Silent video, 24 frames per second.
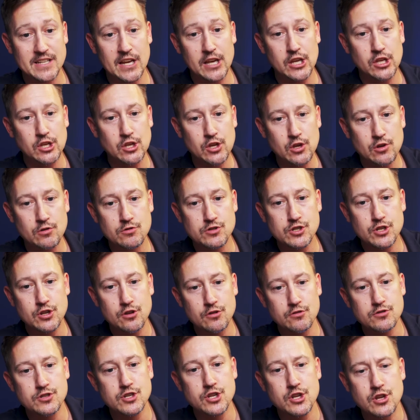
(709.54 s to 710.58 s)
is a huge,
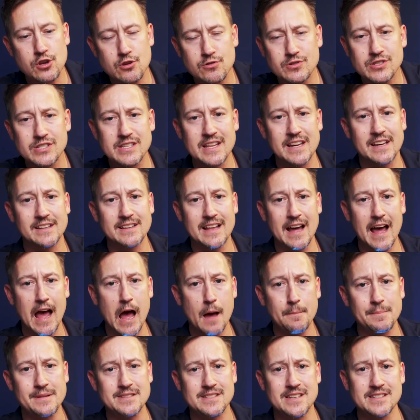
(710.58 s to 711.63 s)
huge, huge thing that
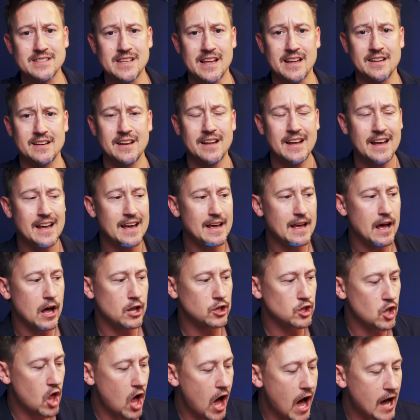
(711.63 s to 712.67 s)
happens, is that a
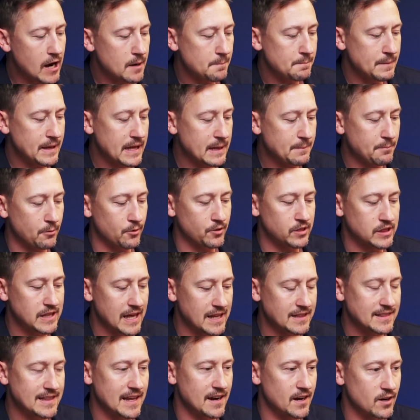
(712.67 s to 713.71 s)
lot of people
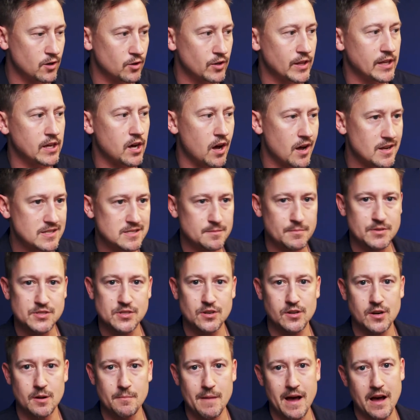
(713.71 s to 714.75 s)
think that it only costs them a
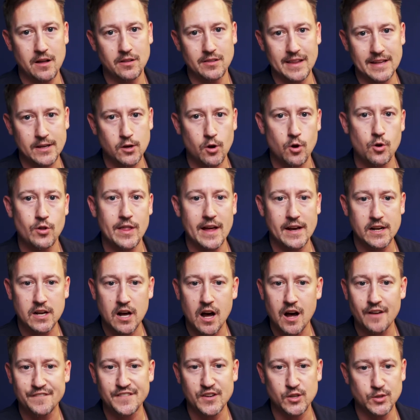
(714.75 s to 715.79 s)
certain amount. That
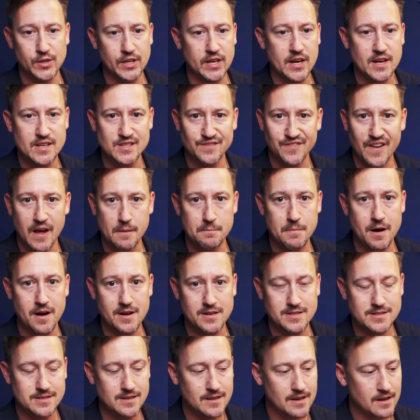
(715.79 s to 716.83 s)
coffee only costs
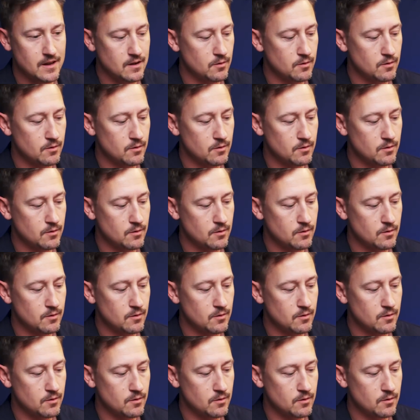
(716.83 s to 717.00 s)
$5.